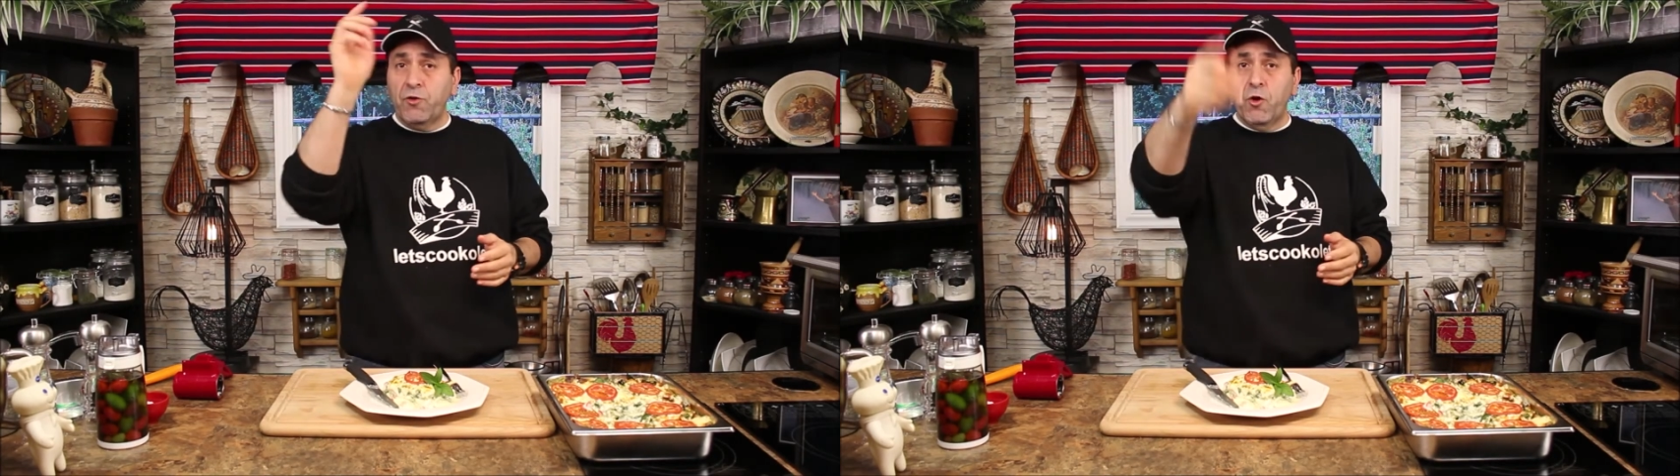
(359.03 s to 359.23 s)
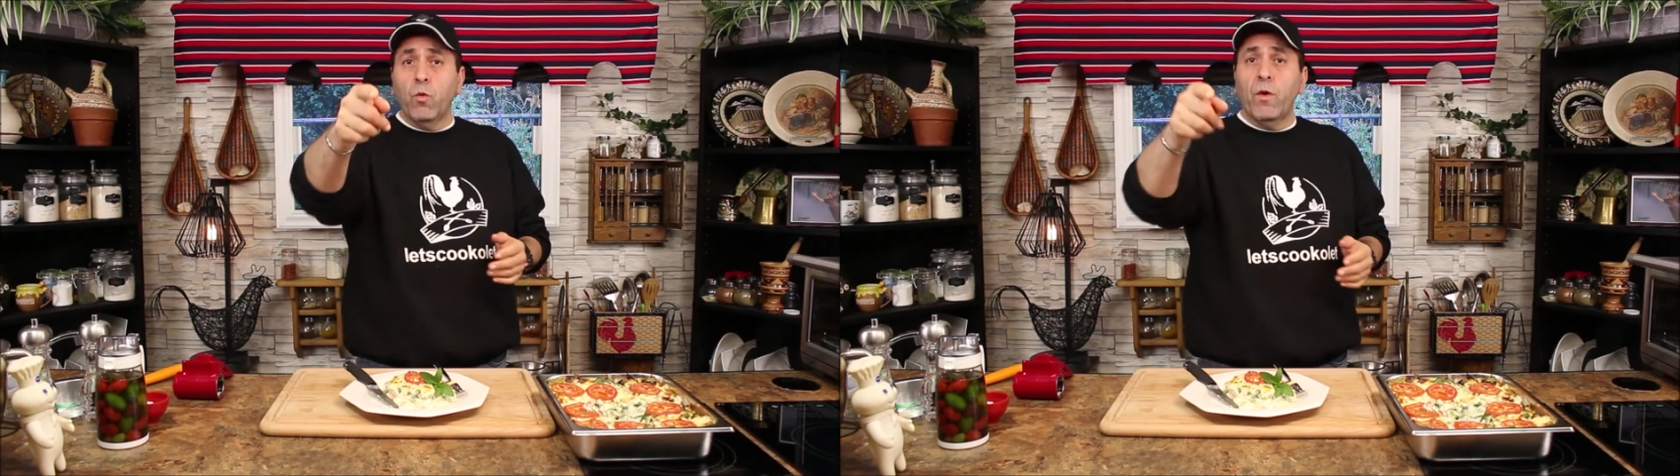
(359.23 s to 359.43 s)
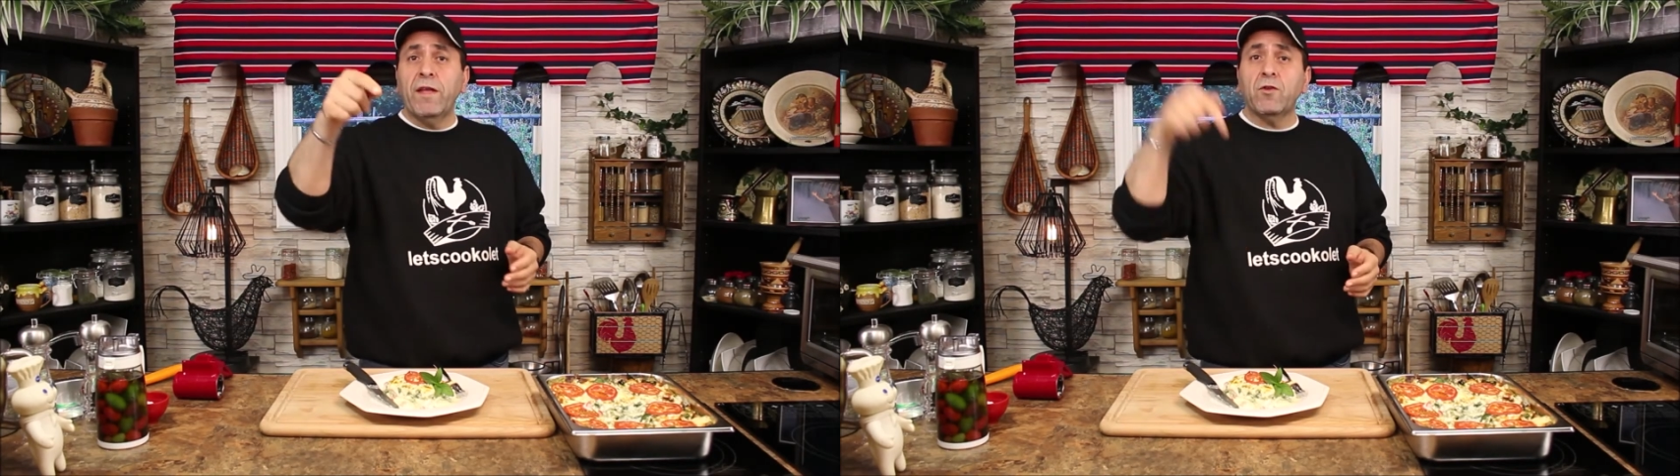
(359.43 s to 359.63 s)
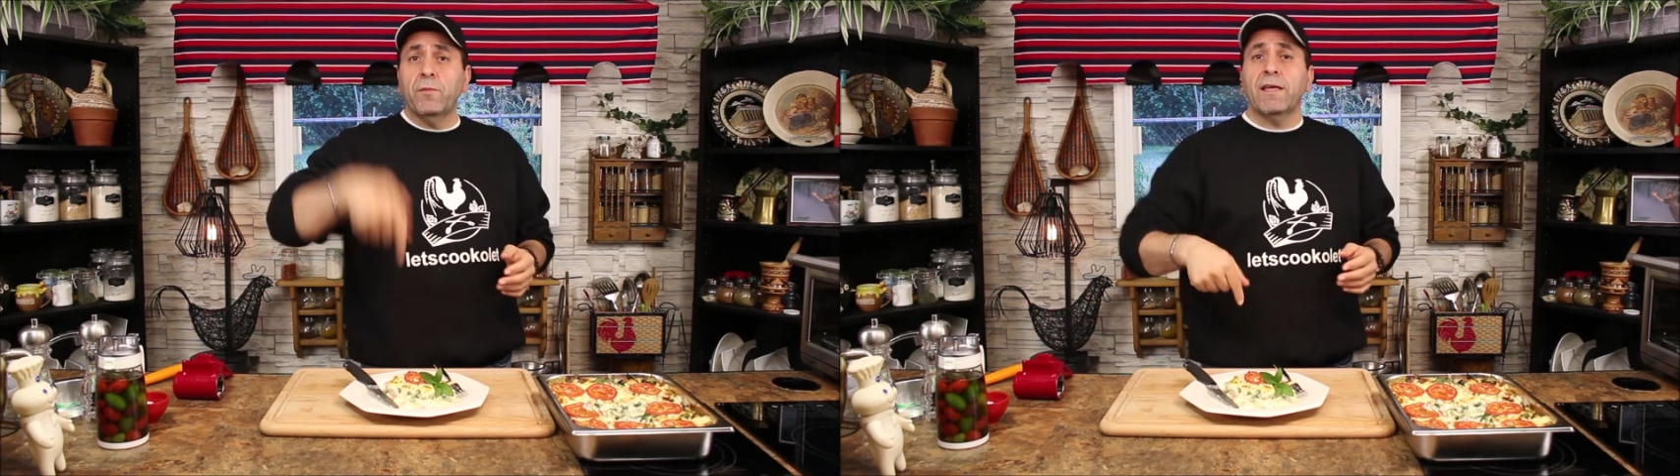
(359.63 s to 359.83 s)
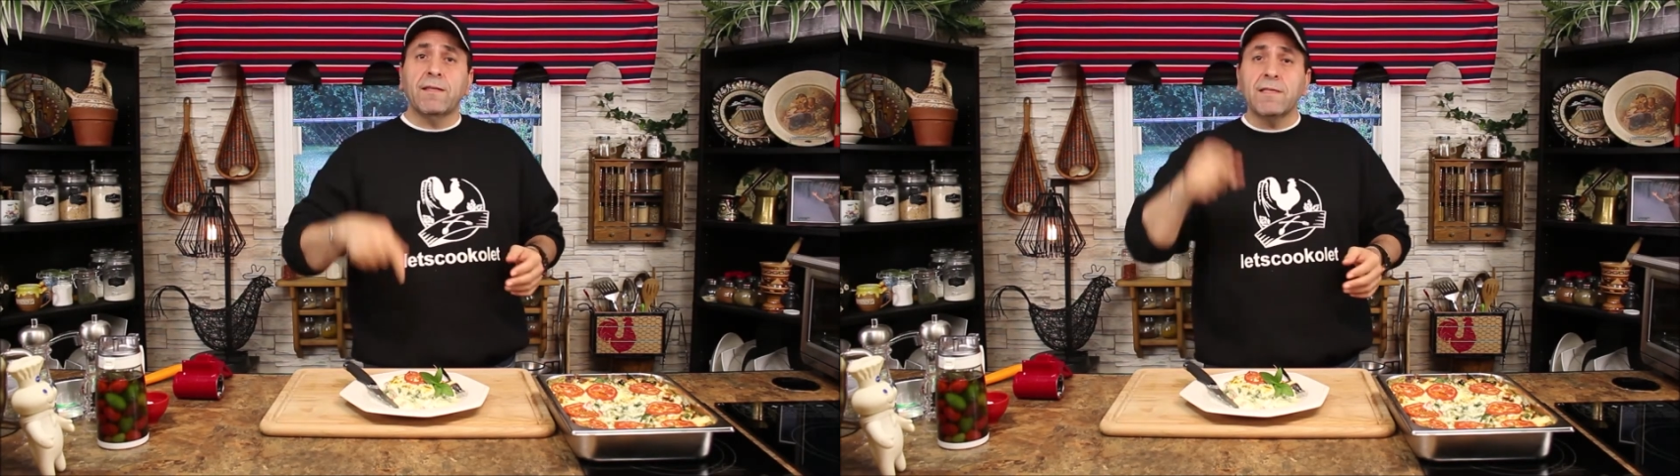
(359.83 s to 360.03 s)
Don't wait to
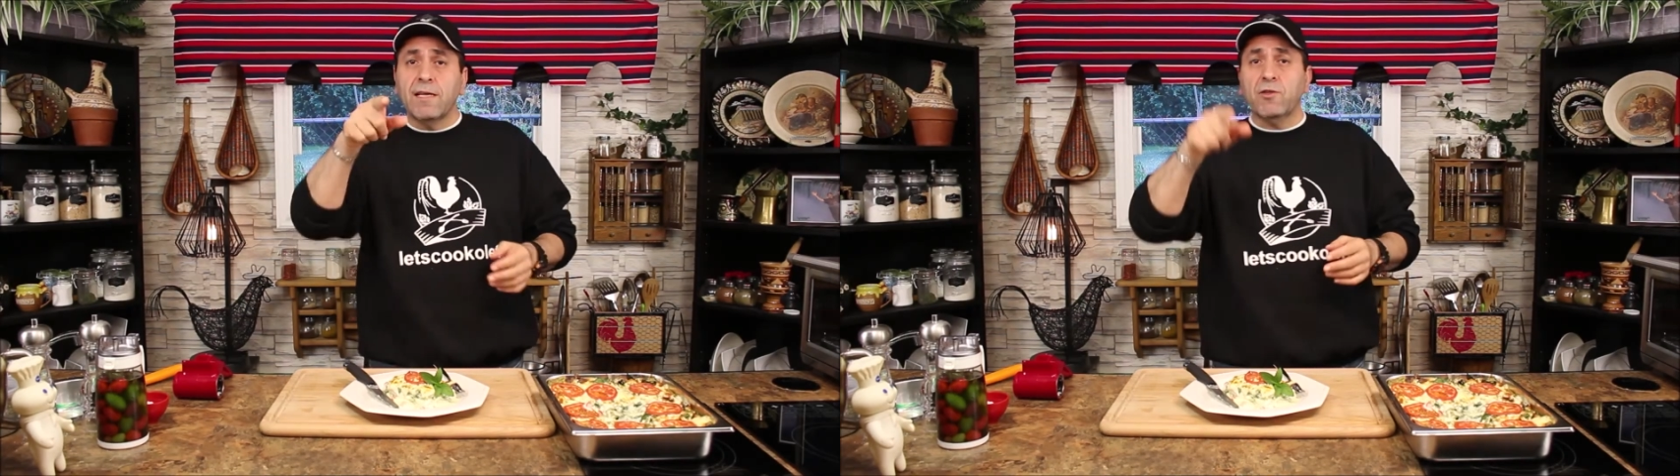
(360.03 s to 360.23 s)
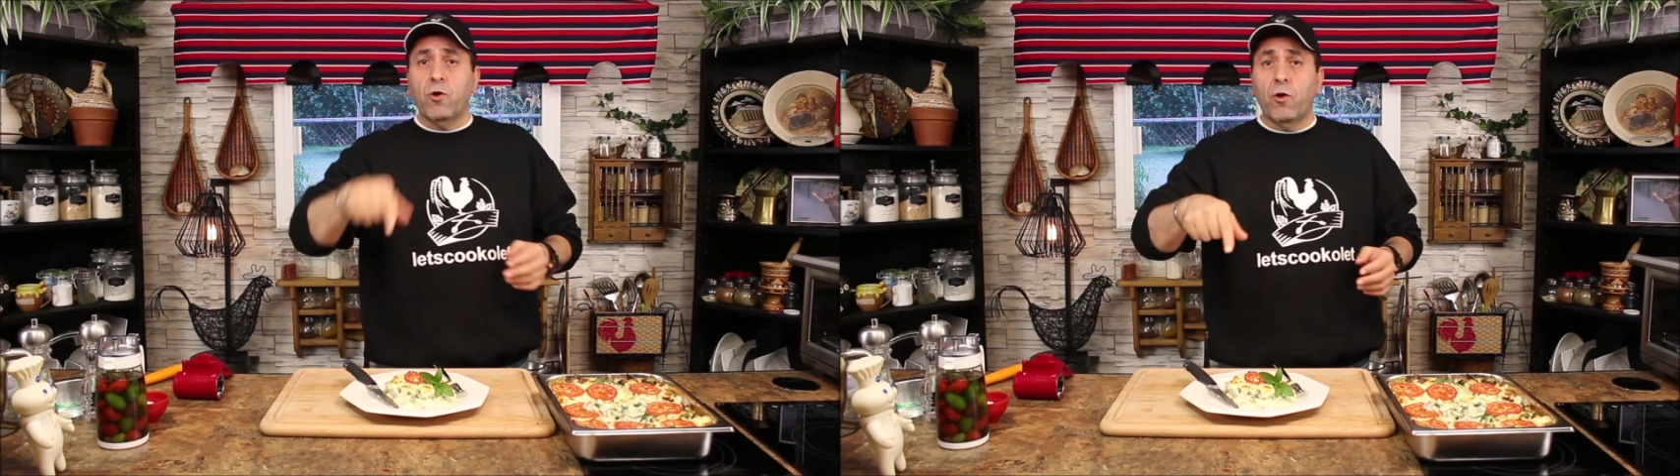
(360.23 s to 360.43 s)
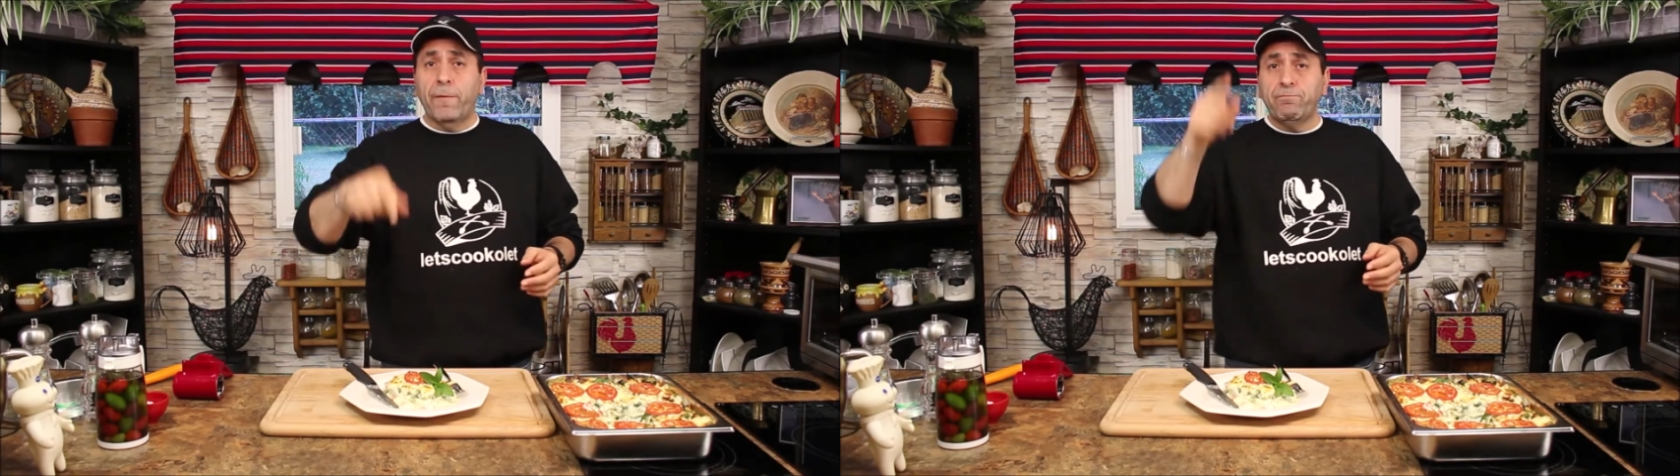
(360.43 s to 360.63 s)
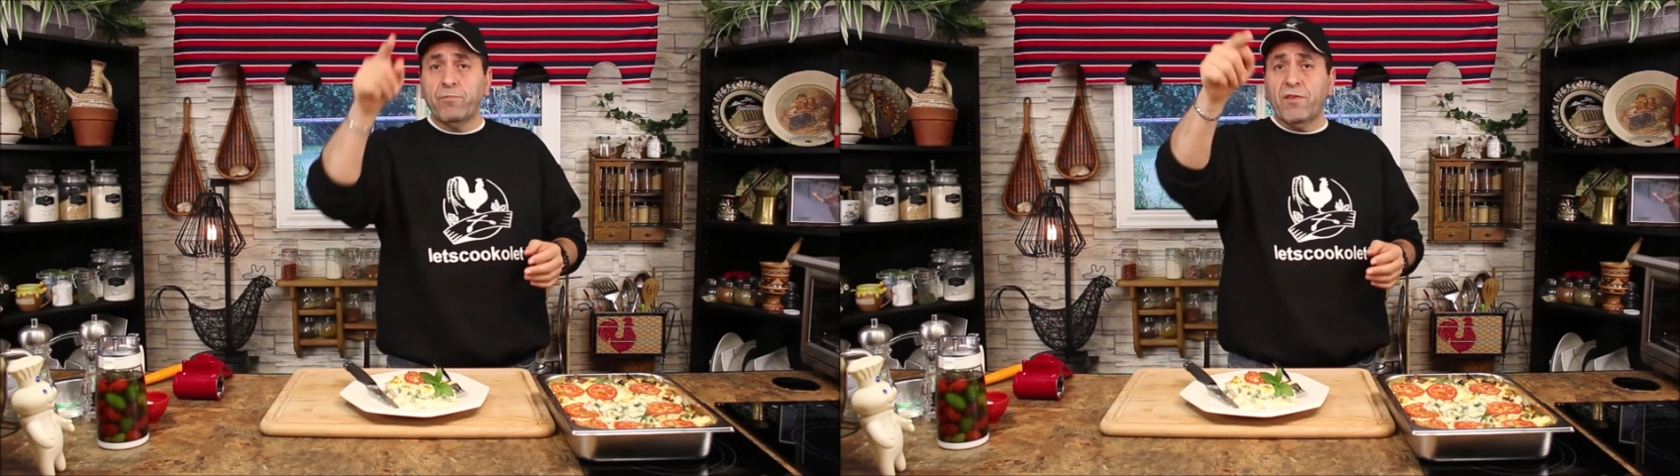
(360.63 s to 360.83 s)
make this at home.